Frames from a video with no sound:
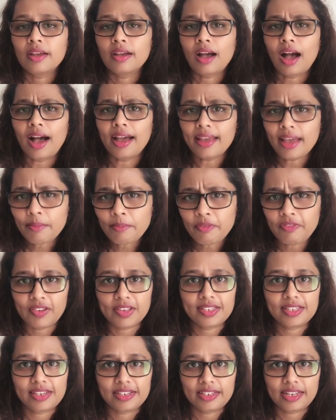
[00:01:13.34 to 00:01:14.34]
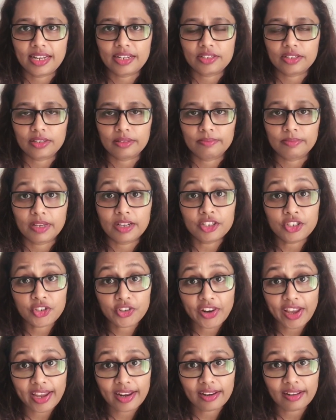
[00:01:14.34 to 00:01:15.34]
I am a facilitator, a
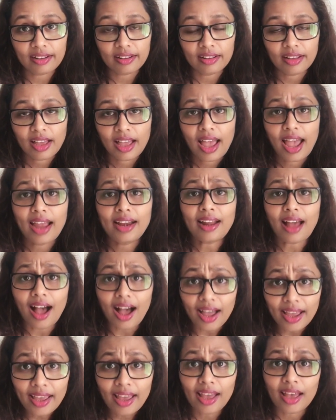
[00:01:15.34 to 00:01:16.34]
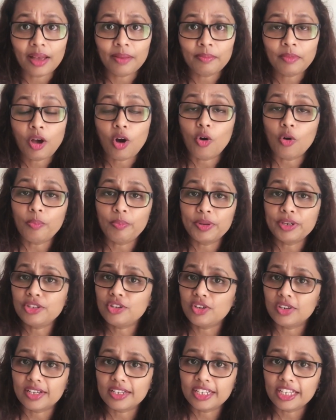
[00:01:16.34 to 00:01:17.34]
trainer, and I am open to
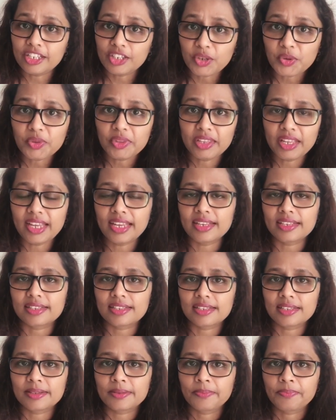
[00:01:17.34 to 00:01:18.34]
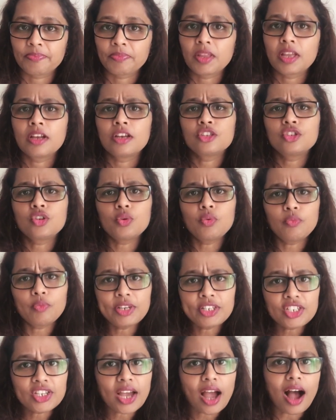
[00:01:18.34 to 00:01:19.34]
learning new things. So
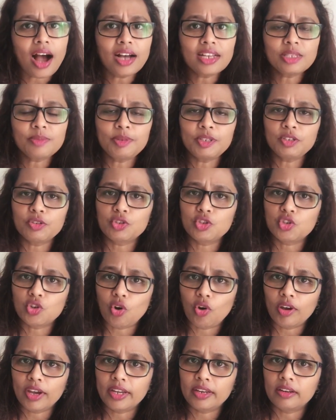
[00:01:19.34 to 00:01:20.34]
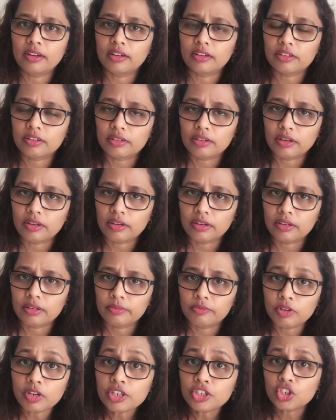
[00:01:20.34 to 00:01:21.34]
when she asked me to join her uh,
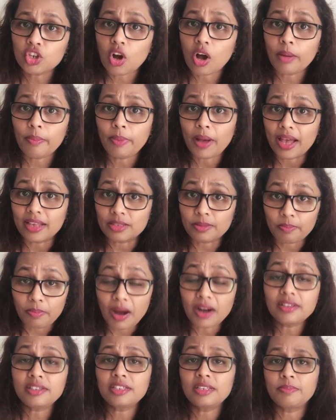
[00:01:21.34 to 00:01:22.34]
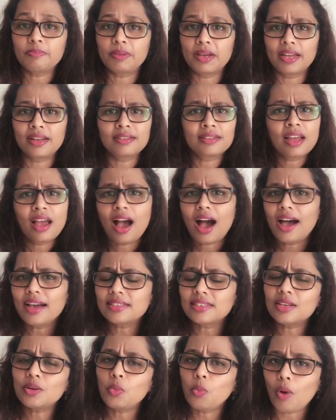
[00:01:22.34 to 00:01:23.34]
workshop as a participant, I
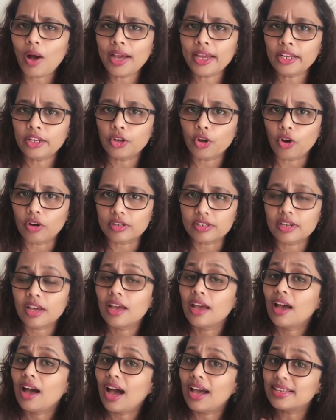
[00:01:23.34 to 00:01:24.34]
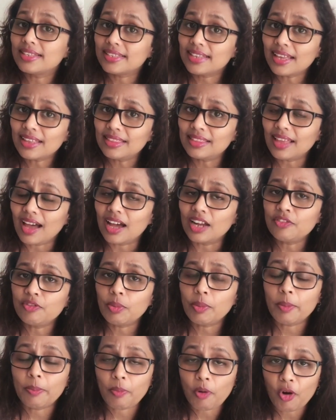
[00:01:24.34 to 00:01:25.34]
said, why not? I said that from
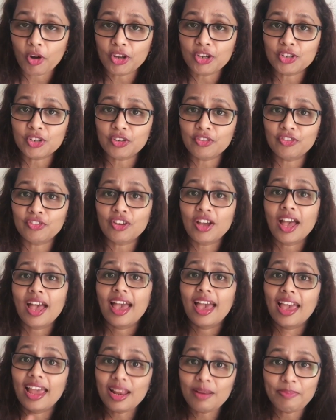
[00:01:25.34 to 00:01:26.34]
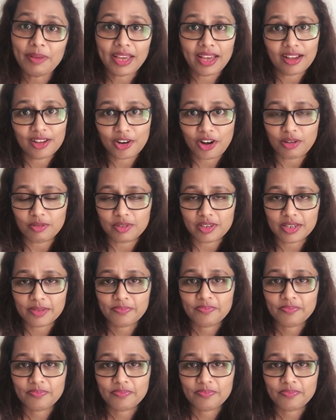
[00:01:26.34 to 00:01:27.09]
a point of helping her out.